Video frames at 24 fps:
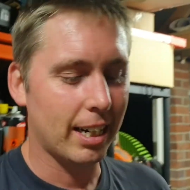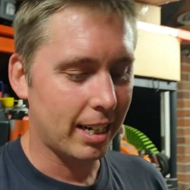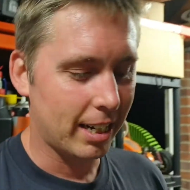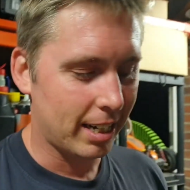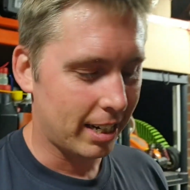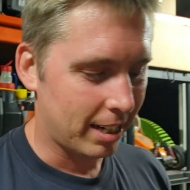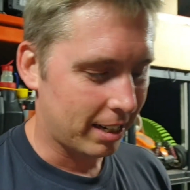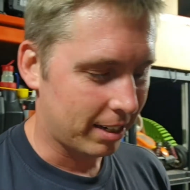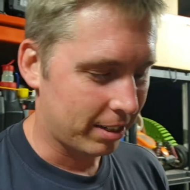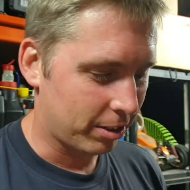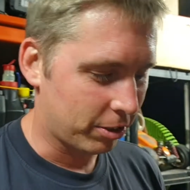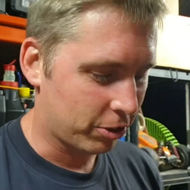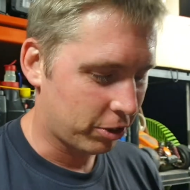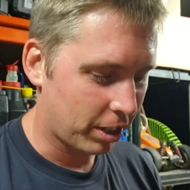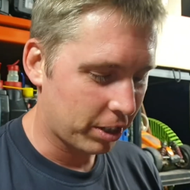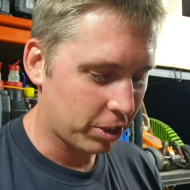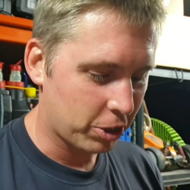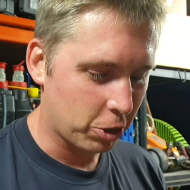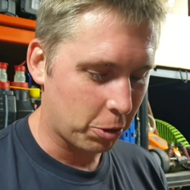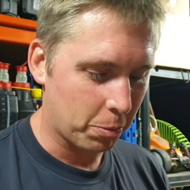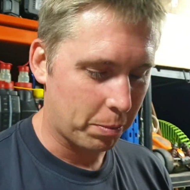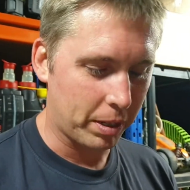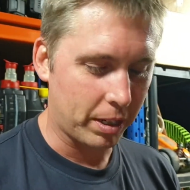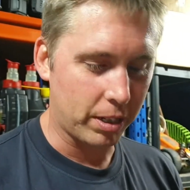the
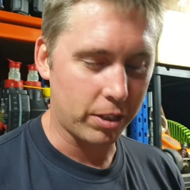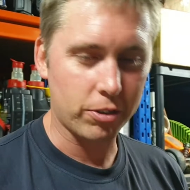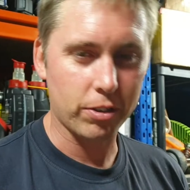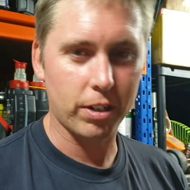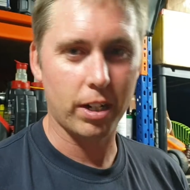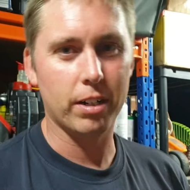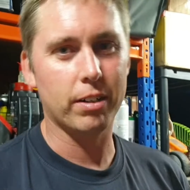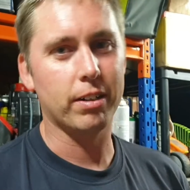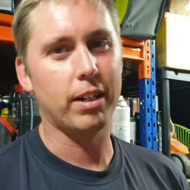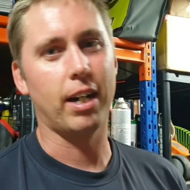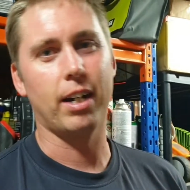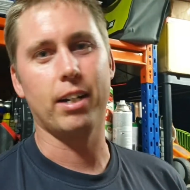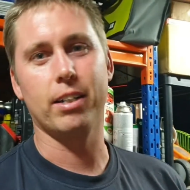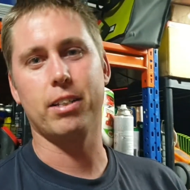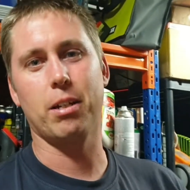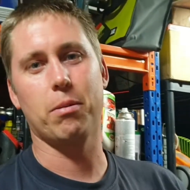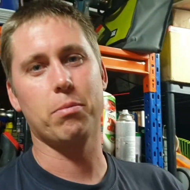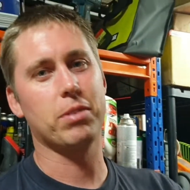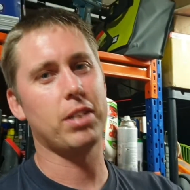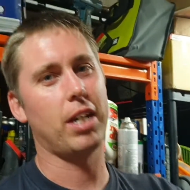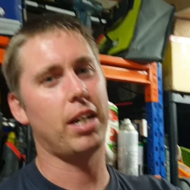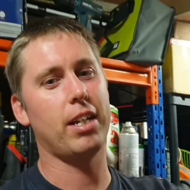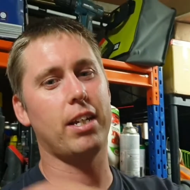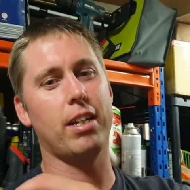Trans-European Trail, and
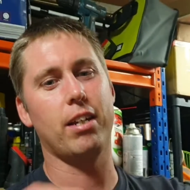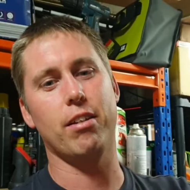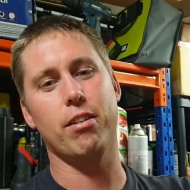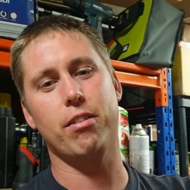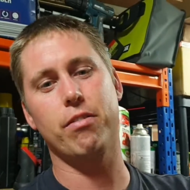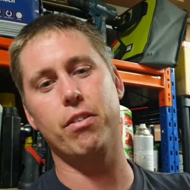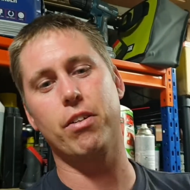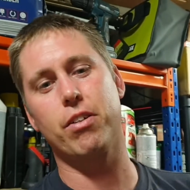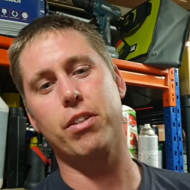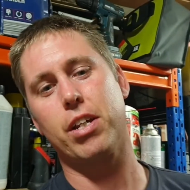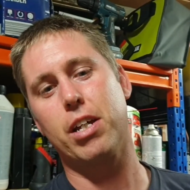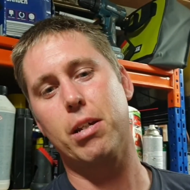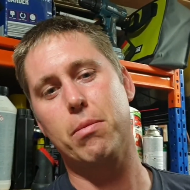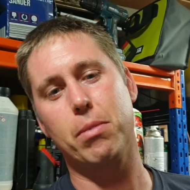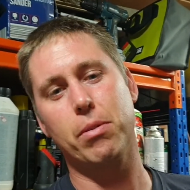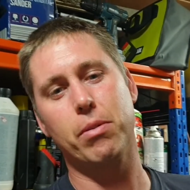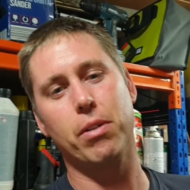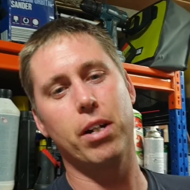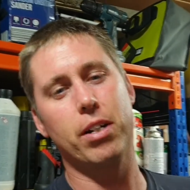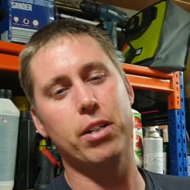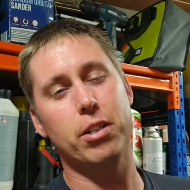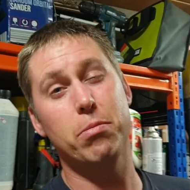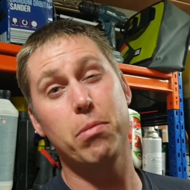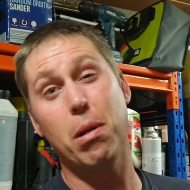I'm taking 3 other
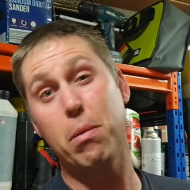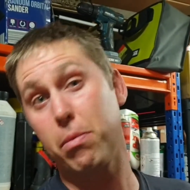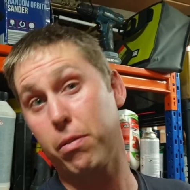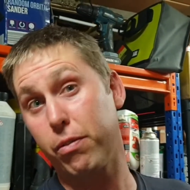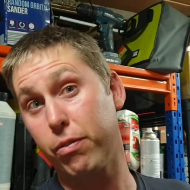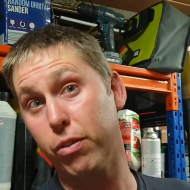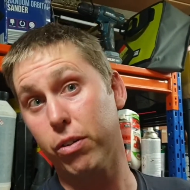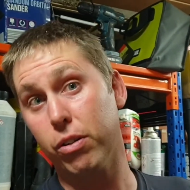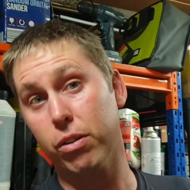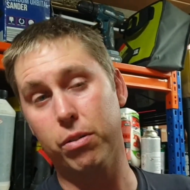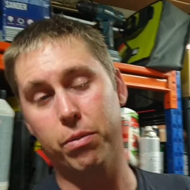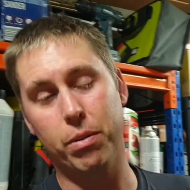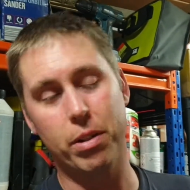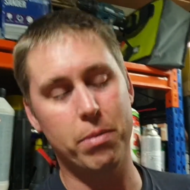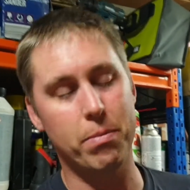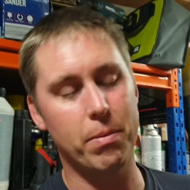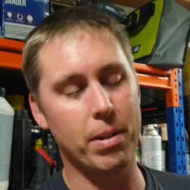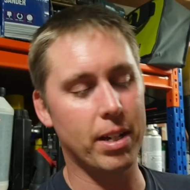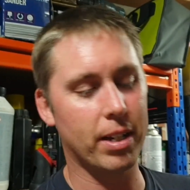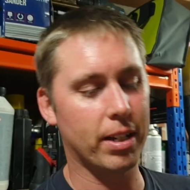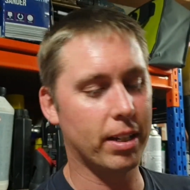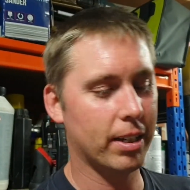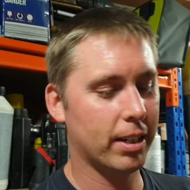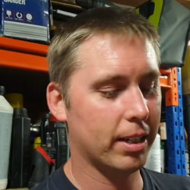Himi riders, maybe 4
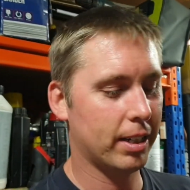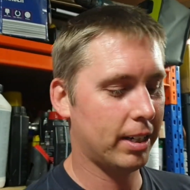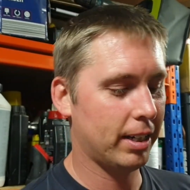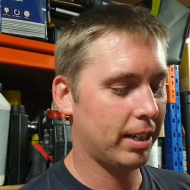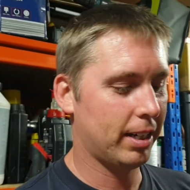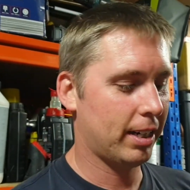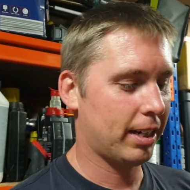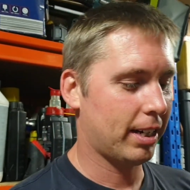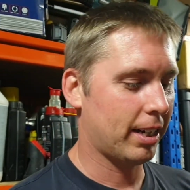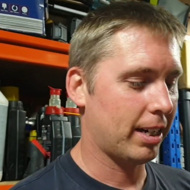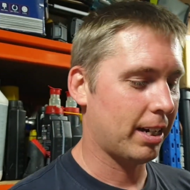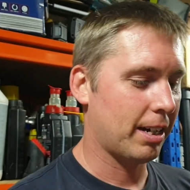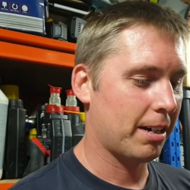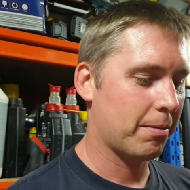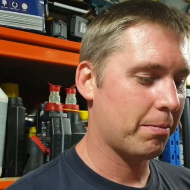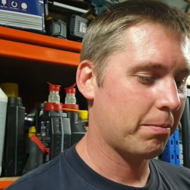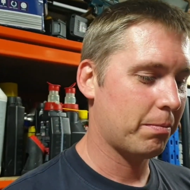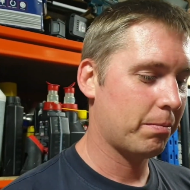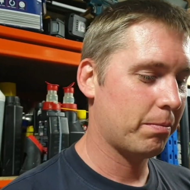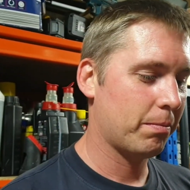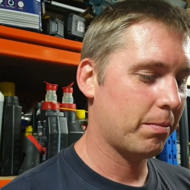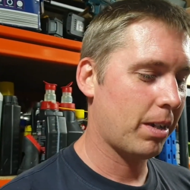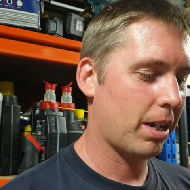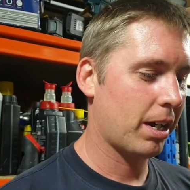with me.
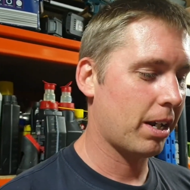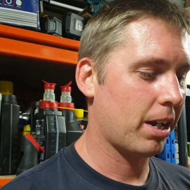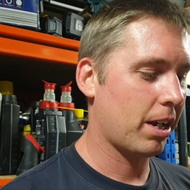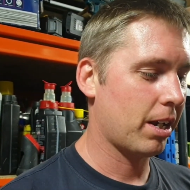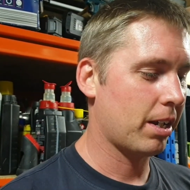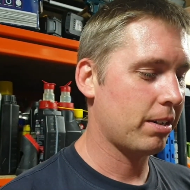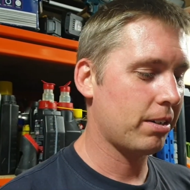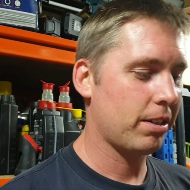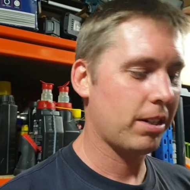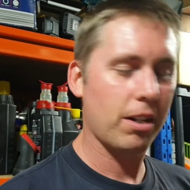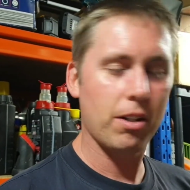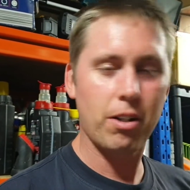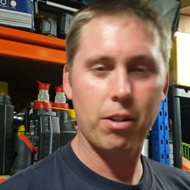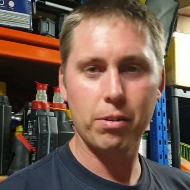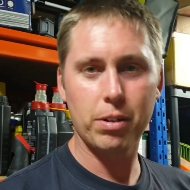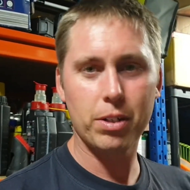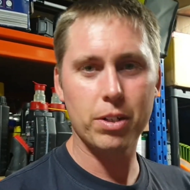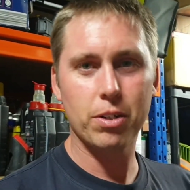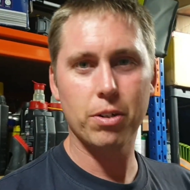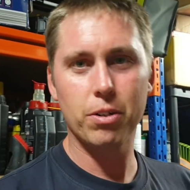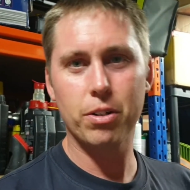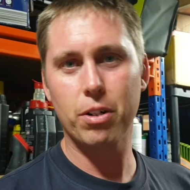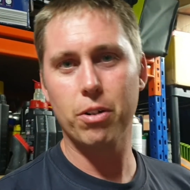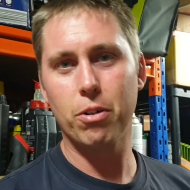And I'll
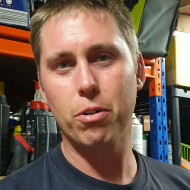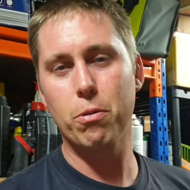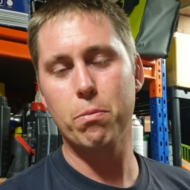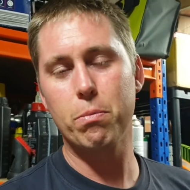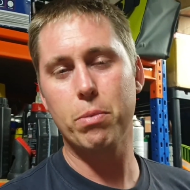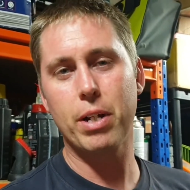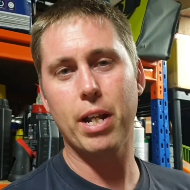record it all